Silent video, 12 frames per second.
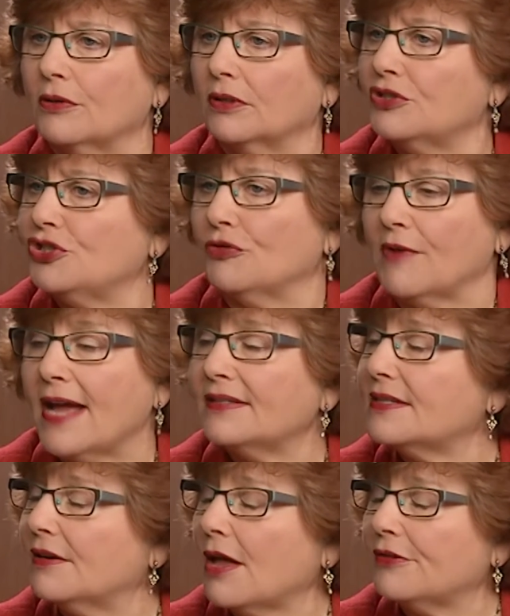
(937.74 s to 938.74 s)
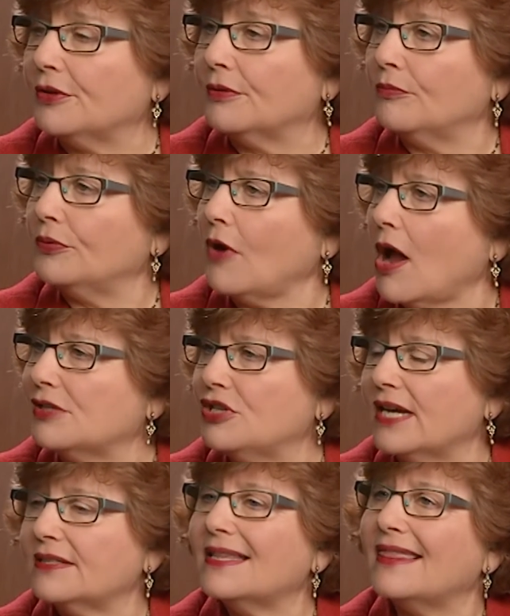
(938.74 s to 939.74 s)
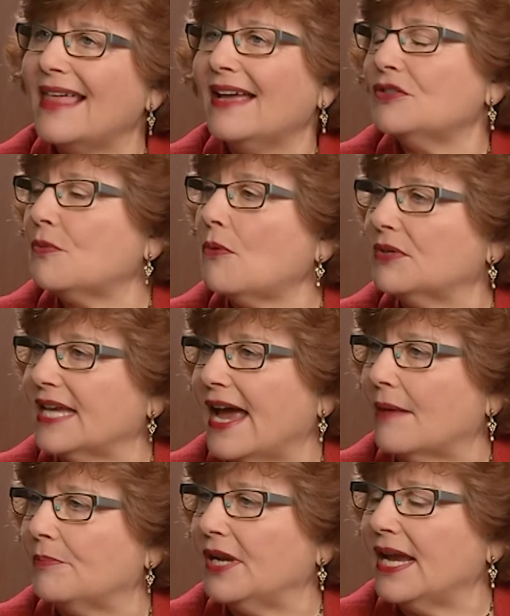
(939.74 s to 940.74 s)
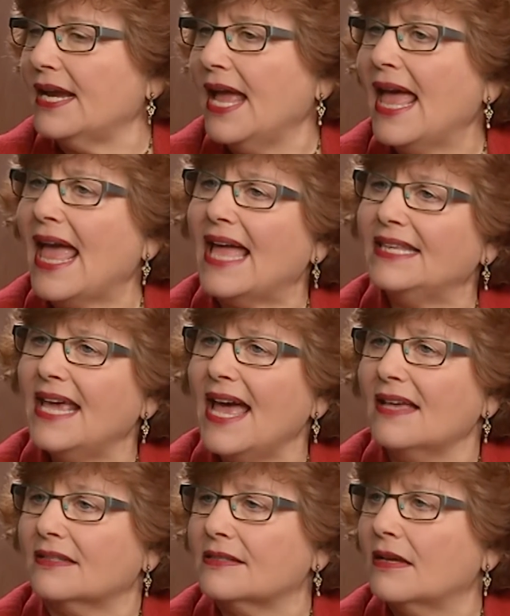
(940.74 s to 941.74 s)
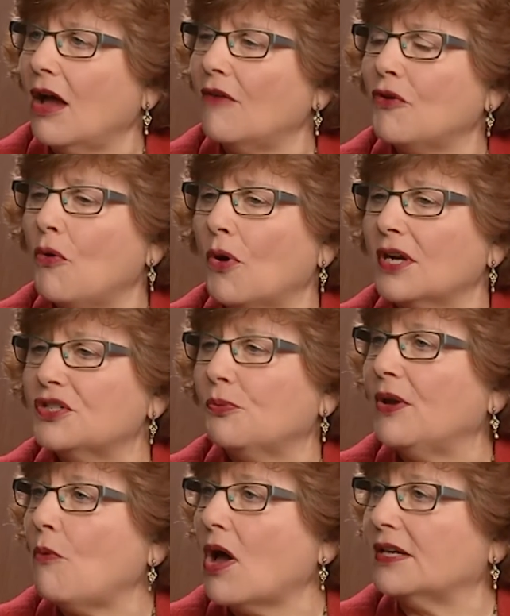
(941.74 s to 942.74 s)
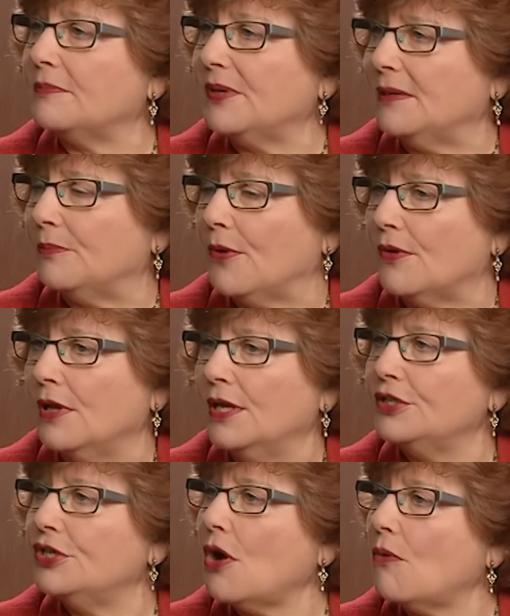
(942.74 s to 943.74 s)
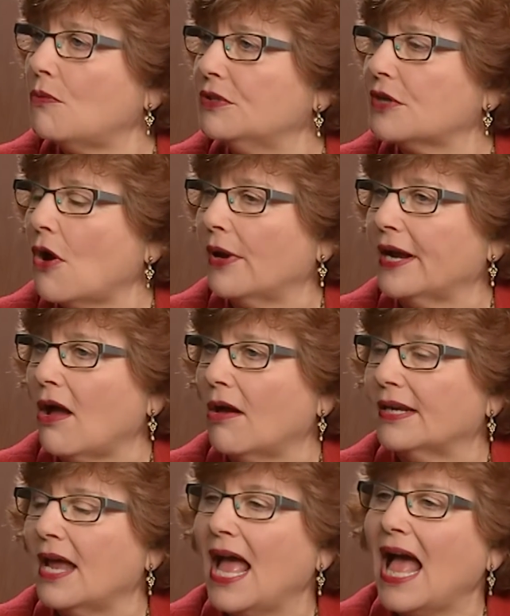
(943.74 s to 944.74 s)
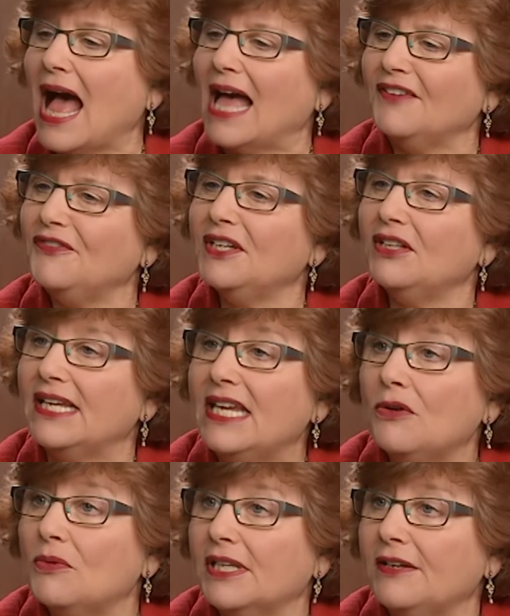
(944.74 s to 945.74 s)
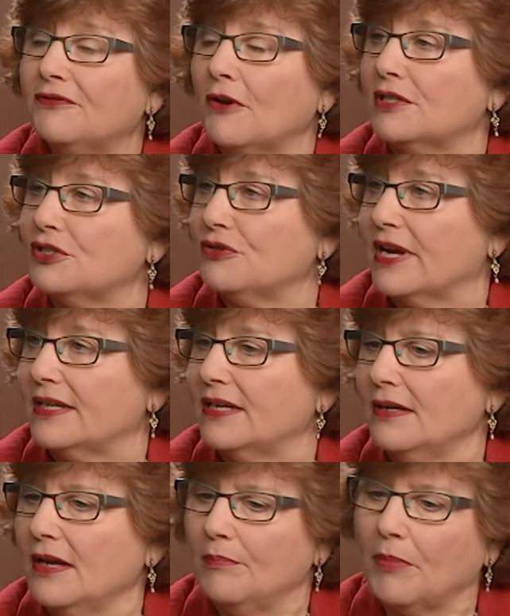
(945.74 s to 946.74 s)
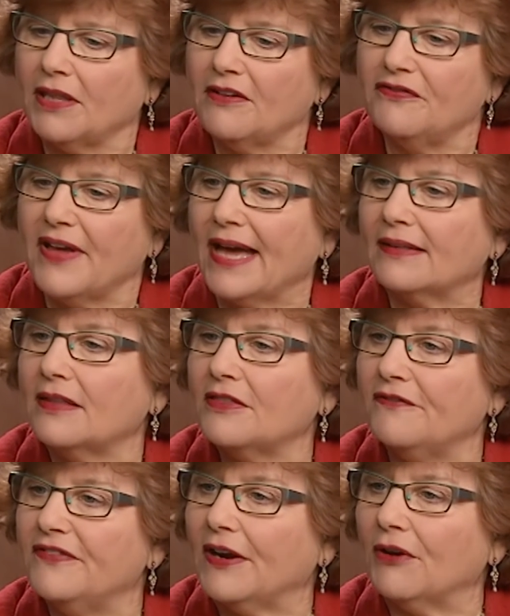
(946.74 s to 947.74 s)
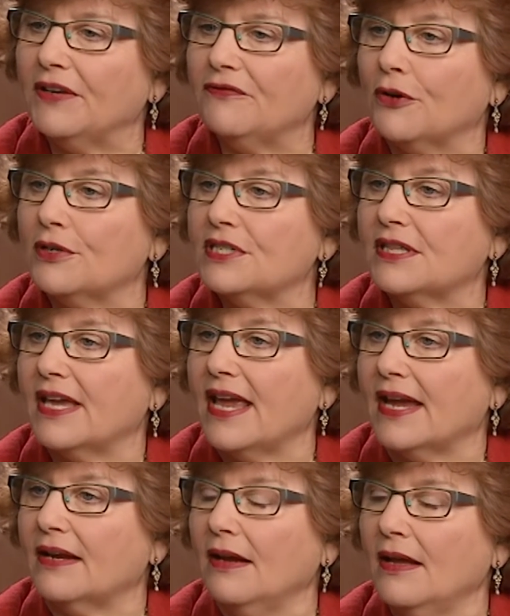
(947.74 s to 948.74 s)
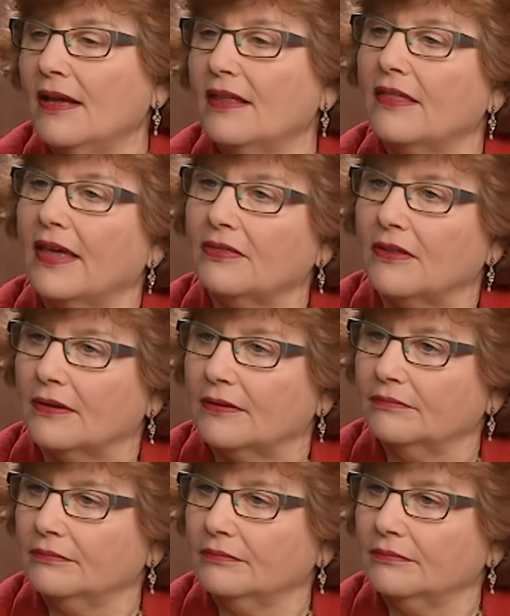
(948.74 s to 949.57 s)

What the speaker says: charrettes and other projects. That's what was happening. And yes, of course we wanted people to know what was going on. I feel equally frustrated by the fact that the very first thing that the